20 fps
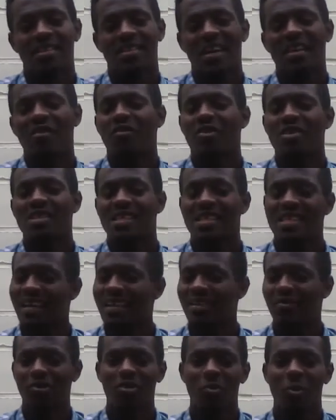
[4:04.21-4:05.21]
are
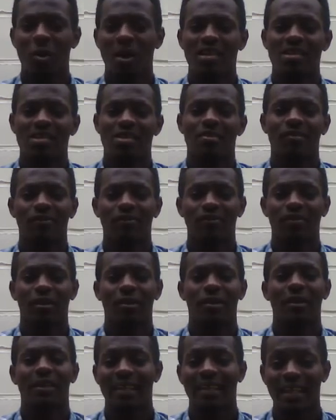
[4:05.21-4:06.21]
different ways of
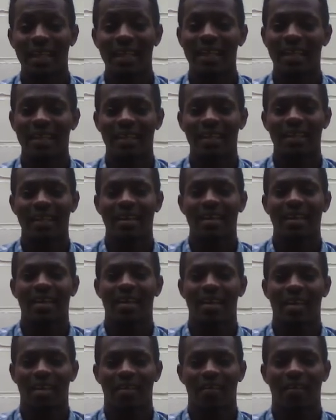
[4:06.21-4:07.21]
leading
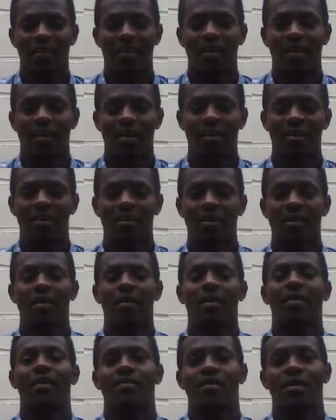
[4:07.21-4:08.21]
that
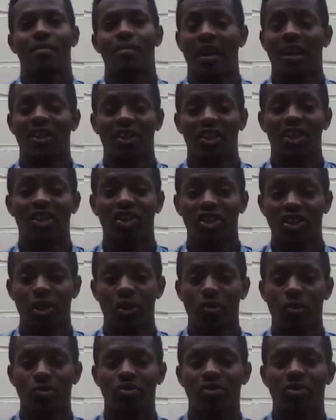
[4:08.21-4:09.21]
a manager can
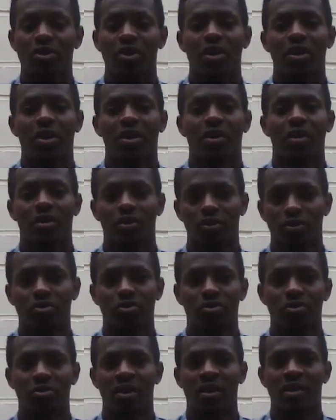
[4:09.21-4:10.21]
show to
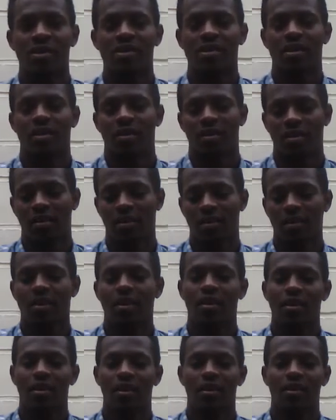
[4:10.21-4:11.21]
his
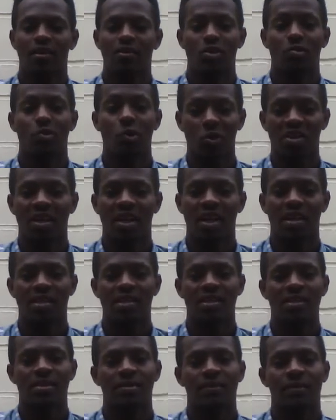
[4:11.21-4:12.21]
subordinates.